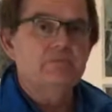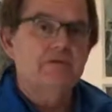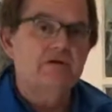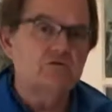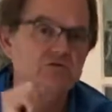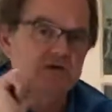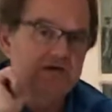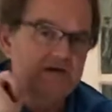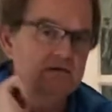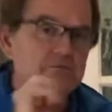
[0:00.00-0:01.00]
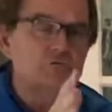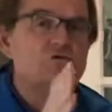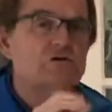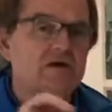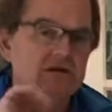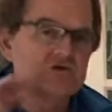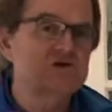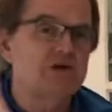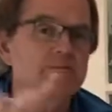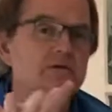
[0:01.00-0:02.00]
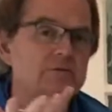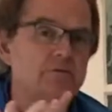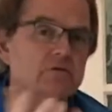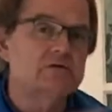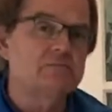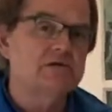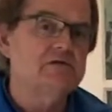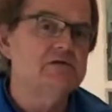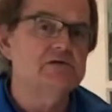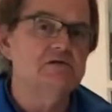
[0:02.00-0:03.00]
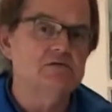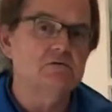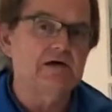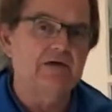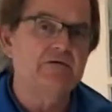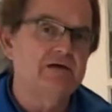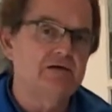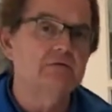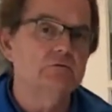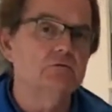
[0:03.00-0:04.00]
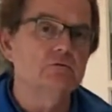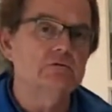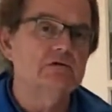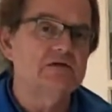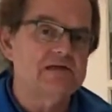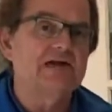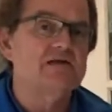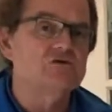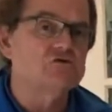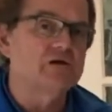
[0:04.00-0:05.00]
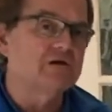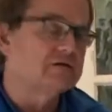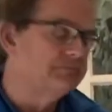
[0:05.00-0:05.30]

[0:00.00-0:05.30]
They're not trying to hit the ball straight, they're shaping the ball. It's much easier to do that than hit the ball exactly straight.